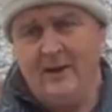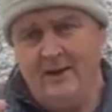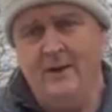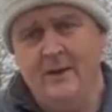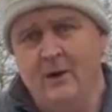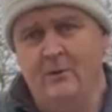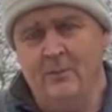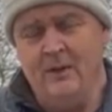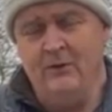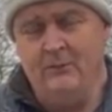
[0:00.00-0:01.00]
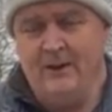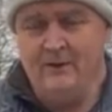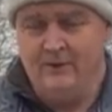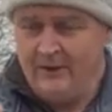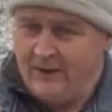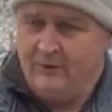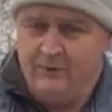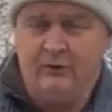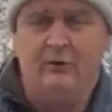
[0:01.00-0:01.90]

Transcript: any young bees made at the end of the